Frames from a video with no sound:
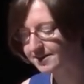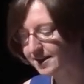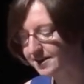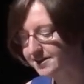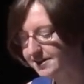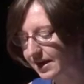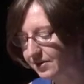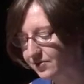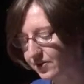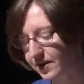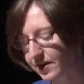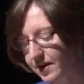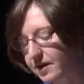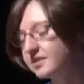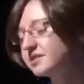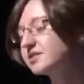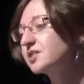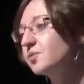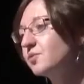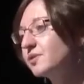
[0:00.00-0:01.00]
suss out the
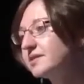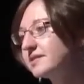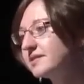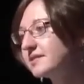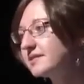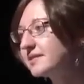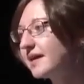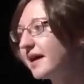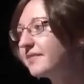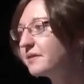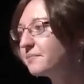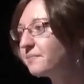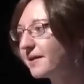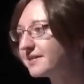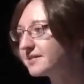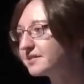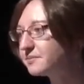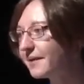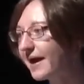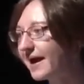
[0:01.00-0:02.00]
consequences and the
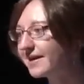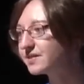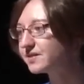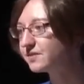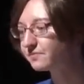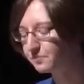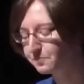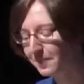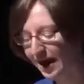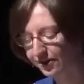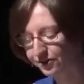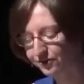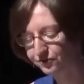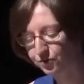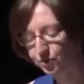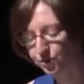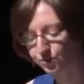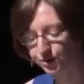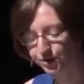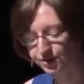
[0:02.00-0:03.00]
best path
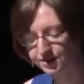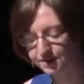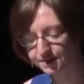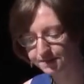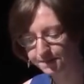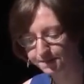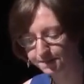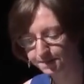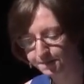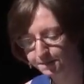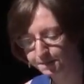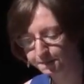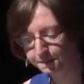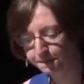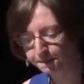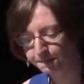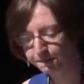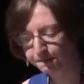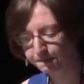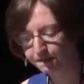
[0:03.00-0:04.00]
forward.
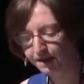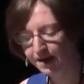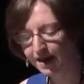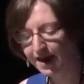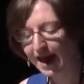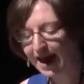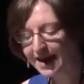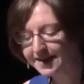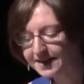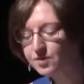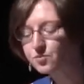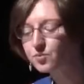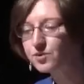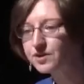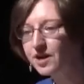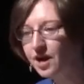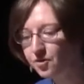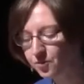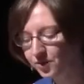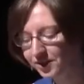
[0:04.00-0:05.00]
And yet we're
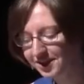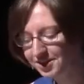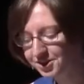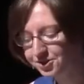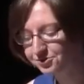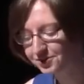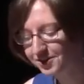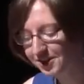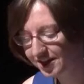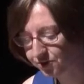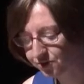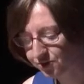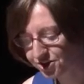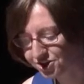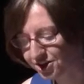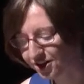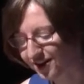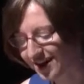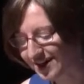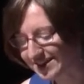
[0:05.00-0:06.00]
not willing to
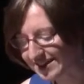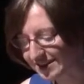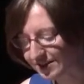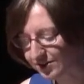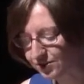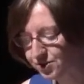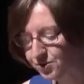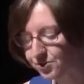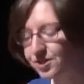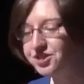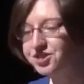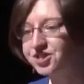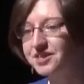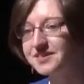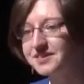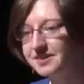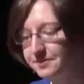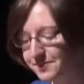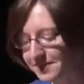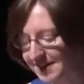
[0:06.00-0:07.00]
relinquish our ideals or
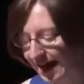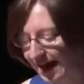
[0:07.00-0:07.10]
adjust them